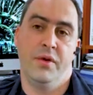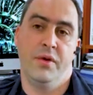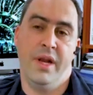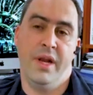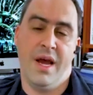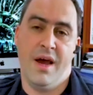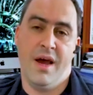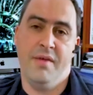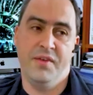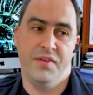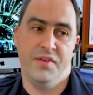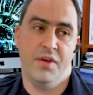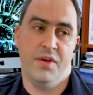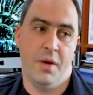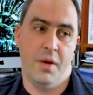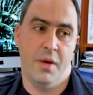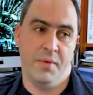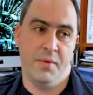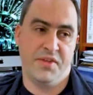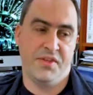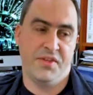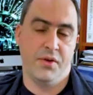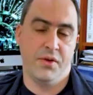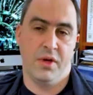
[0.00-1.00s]
And half the time
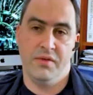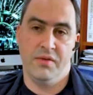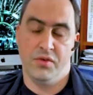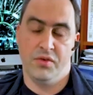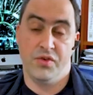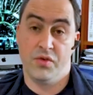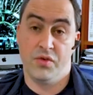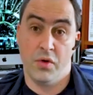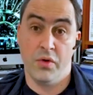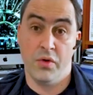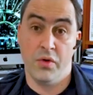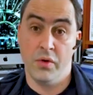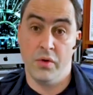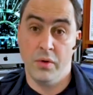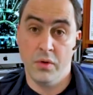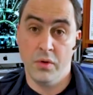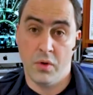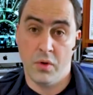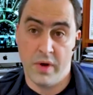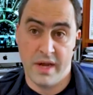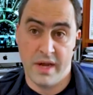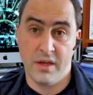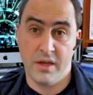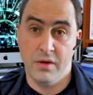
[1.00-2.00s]
it's not even true
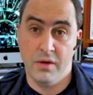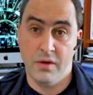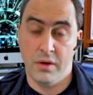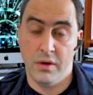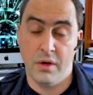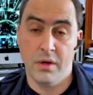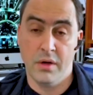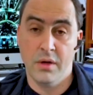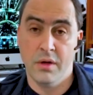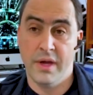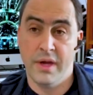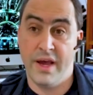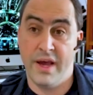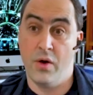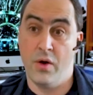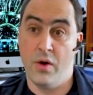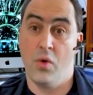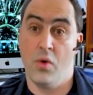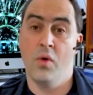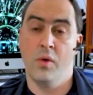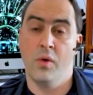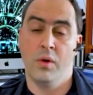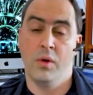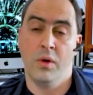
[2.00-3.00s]
or accurate at
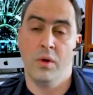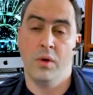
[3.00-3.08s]
all.